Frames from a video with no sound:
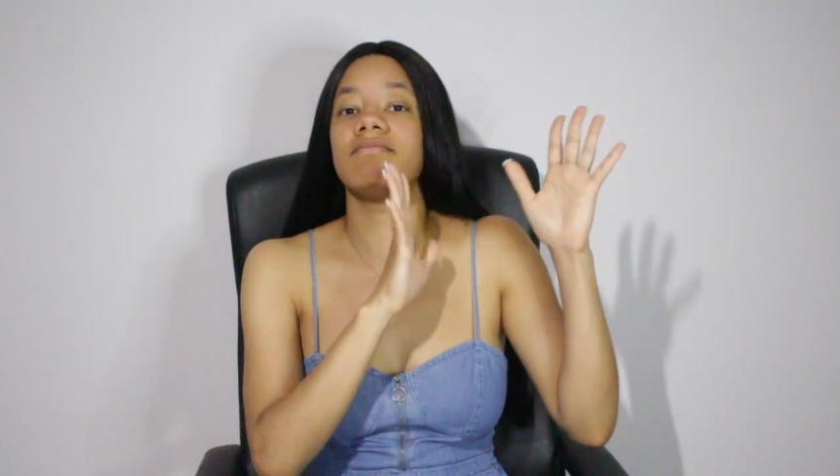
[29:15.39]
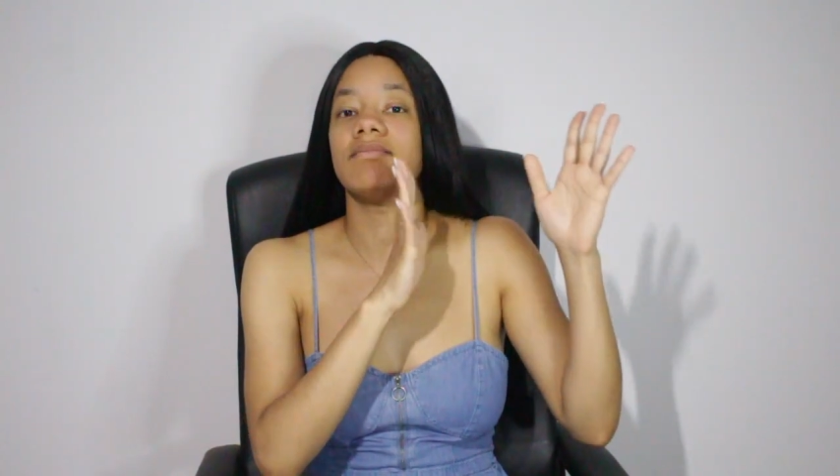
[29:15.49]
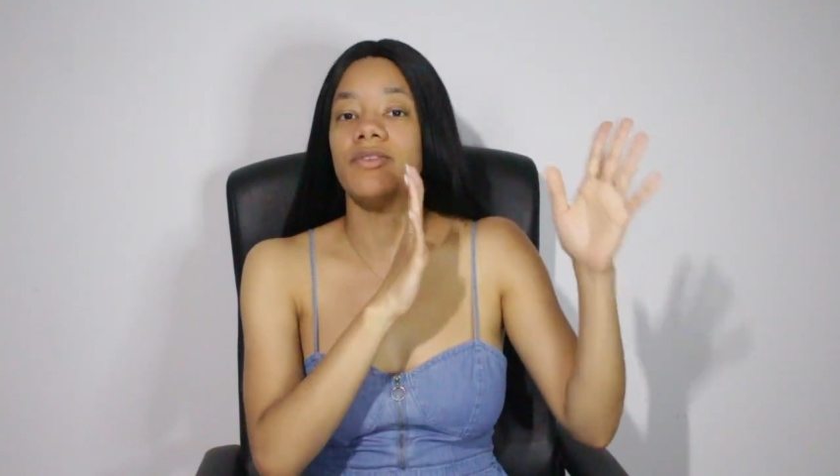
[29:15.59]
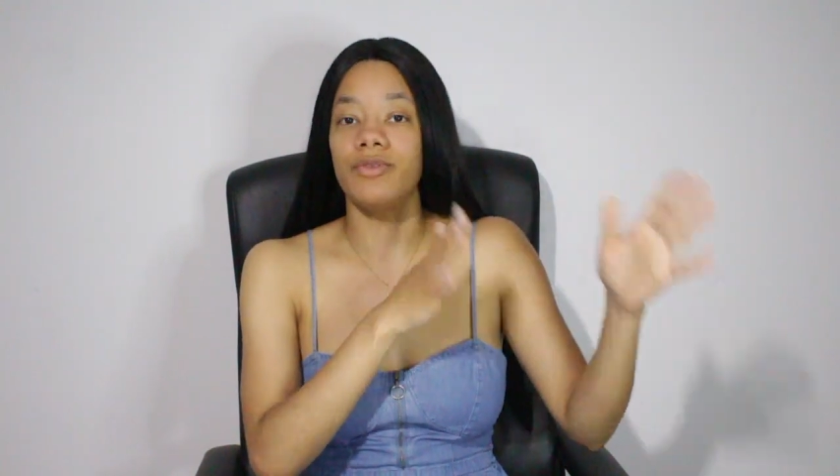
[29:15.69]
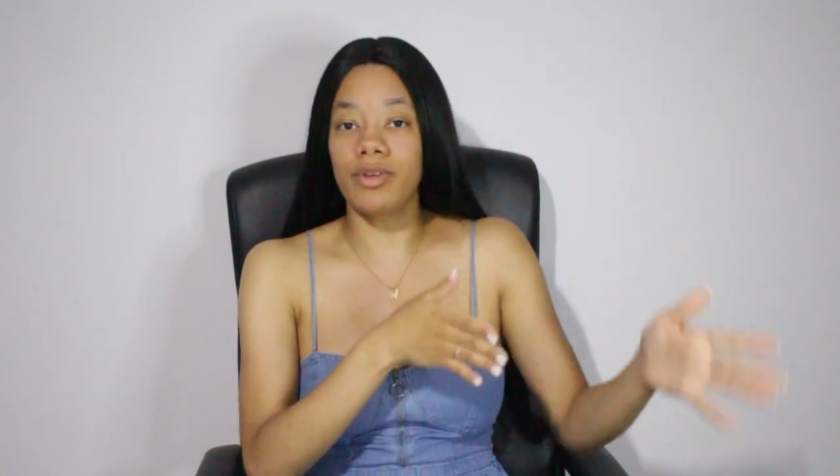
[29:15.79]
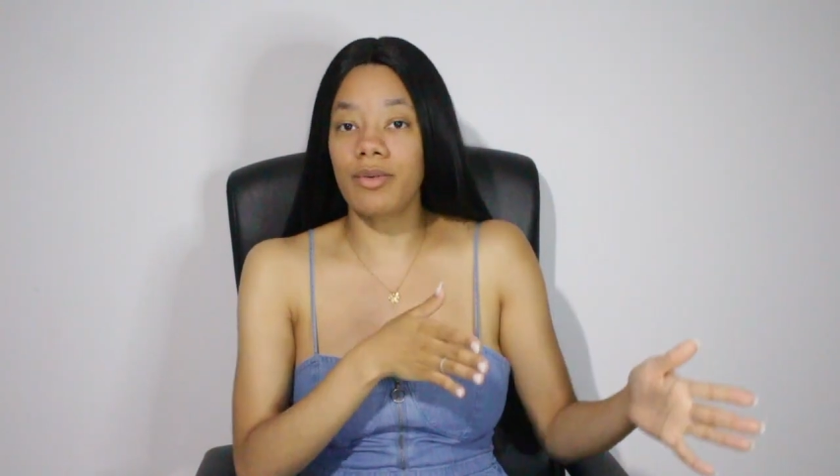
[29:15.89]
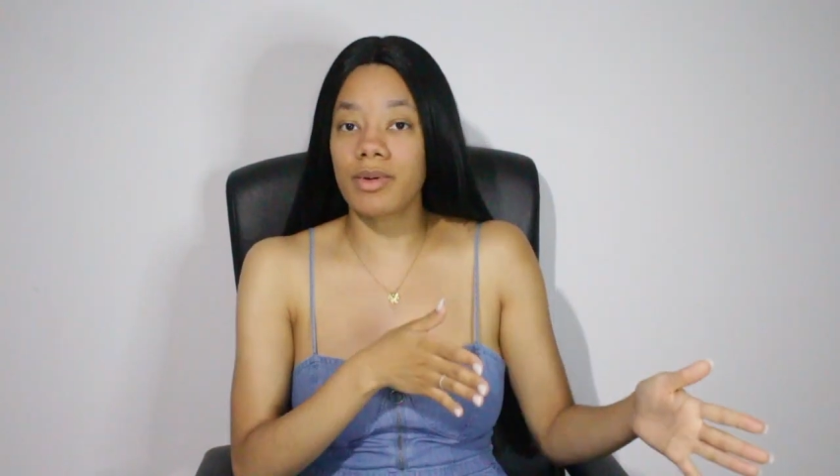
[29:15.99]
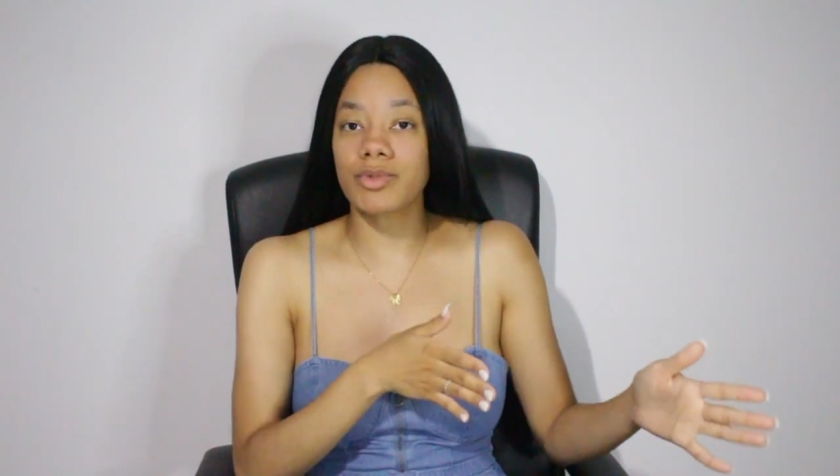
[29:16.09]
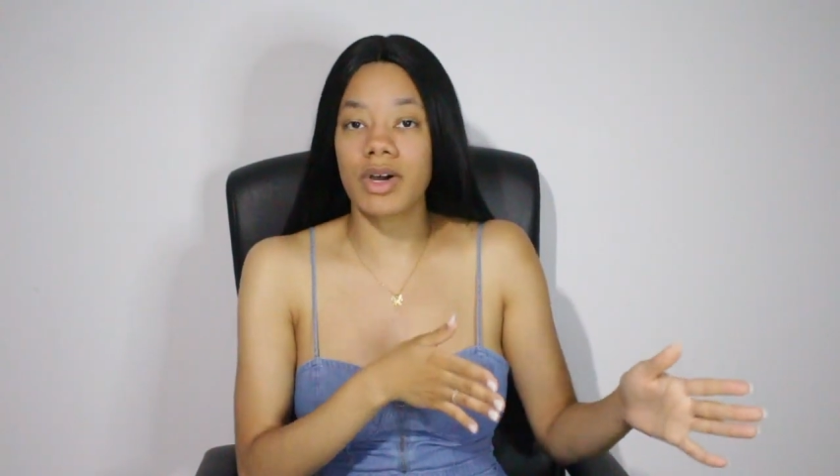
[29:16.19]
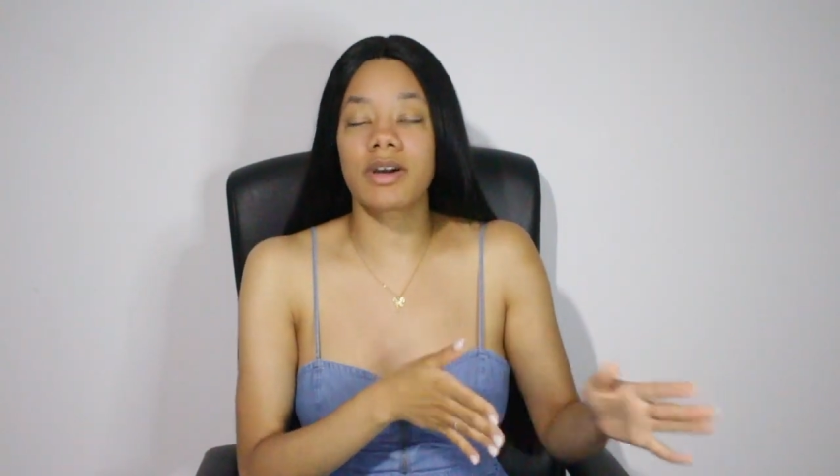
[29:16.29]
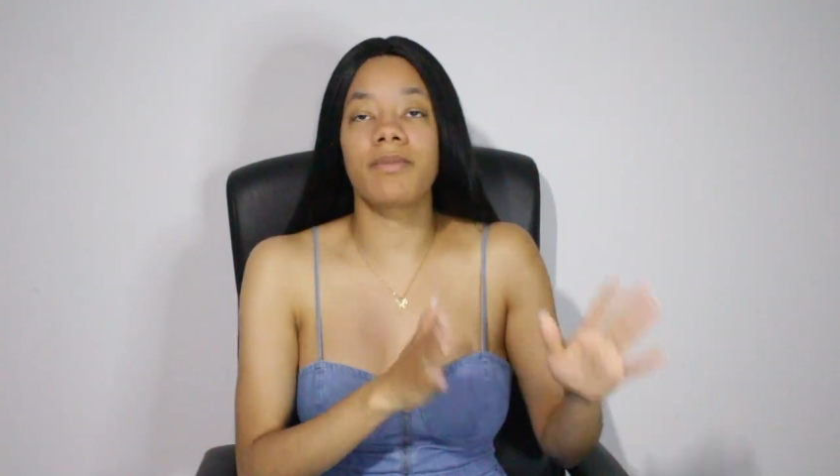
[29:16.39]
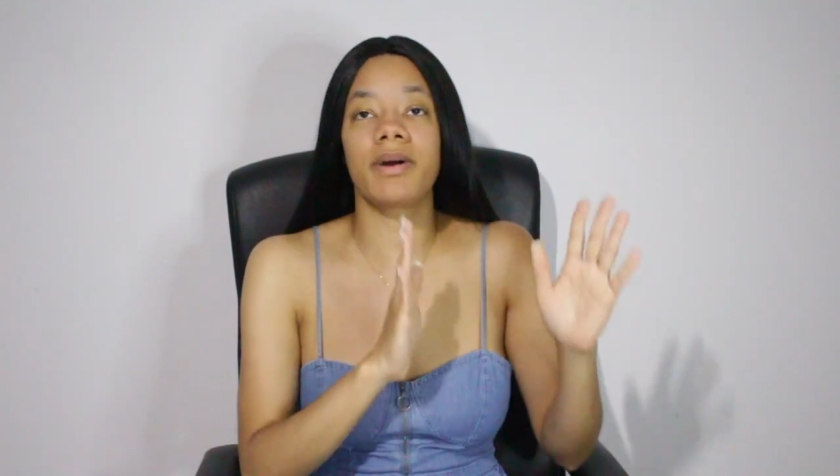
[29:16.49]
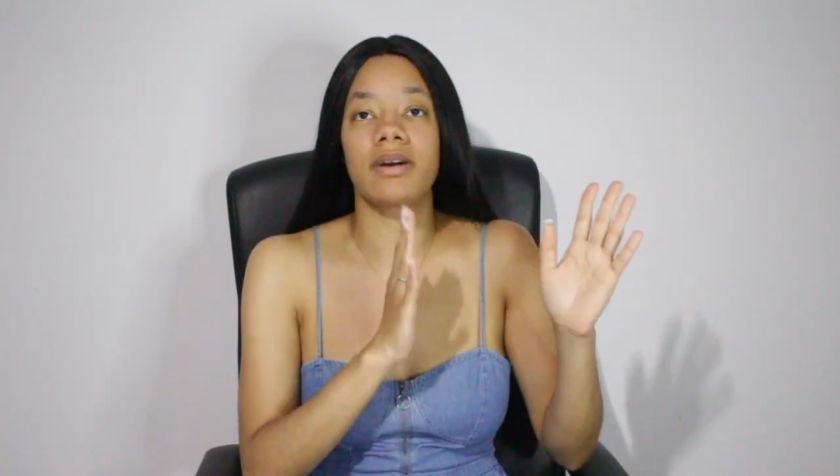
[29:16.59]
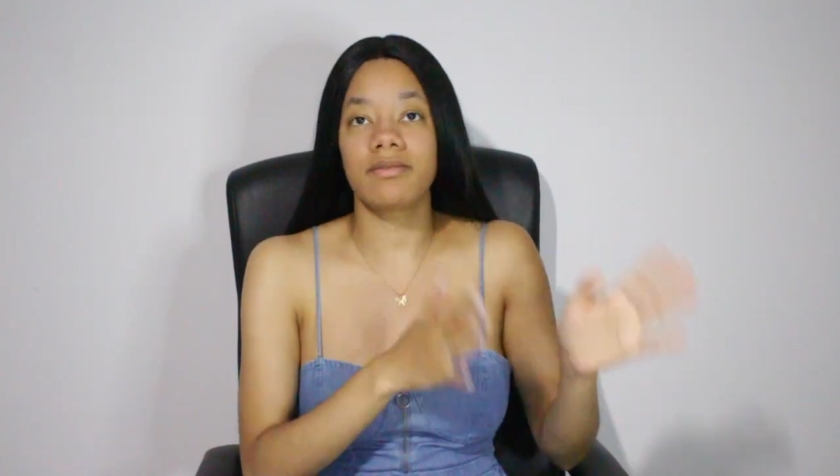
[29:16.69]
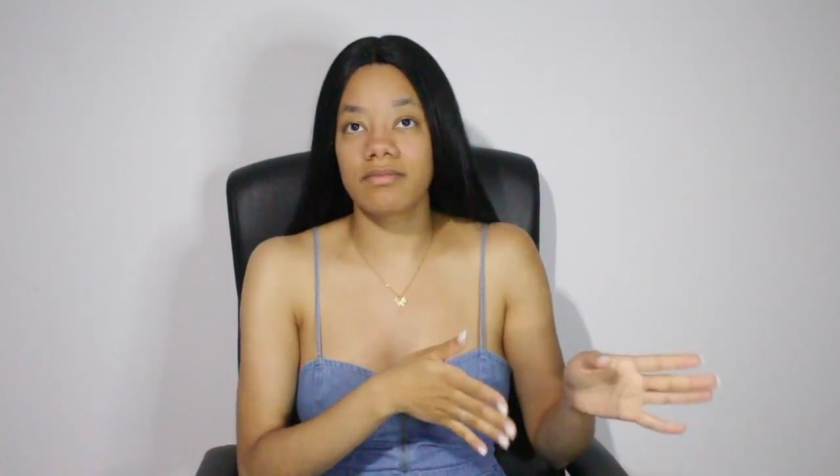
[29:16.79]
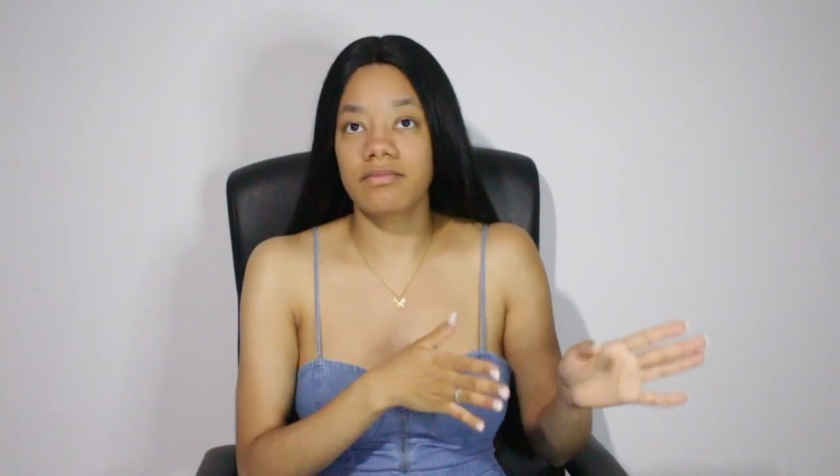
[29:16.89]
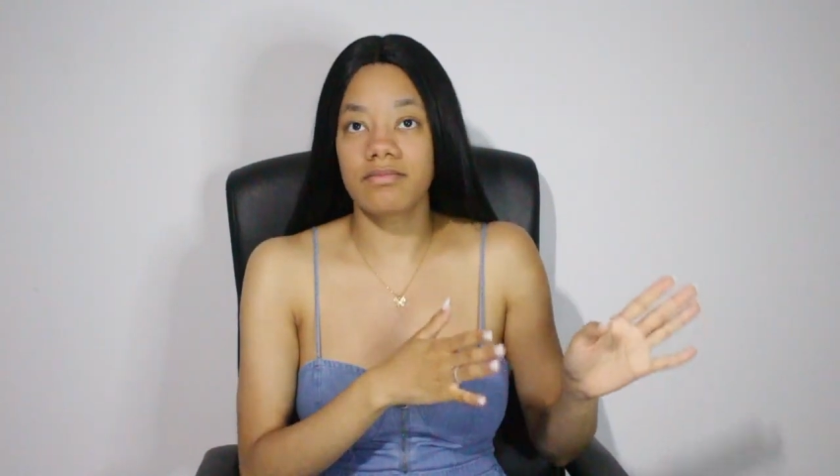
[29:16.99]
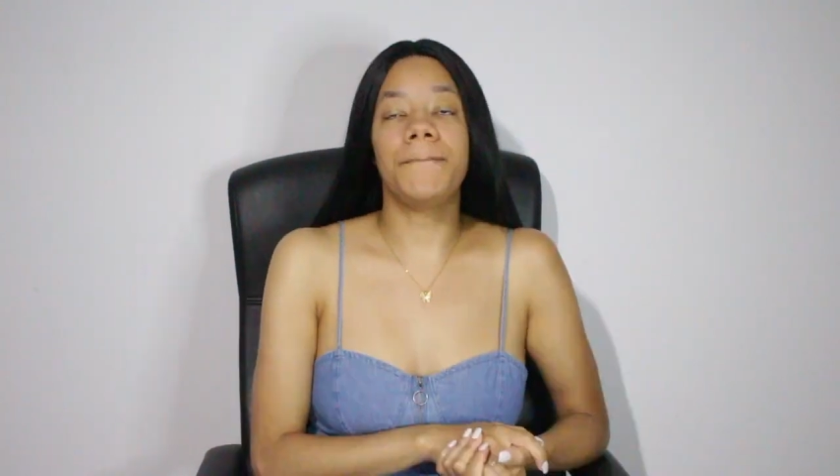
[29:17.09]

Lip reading: if you know what I'm talking about.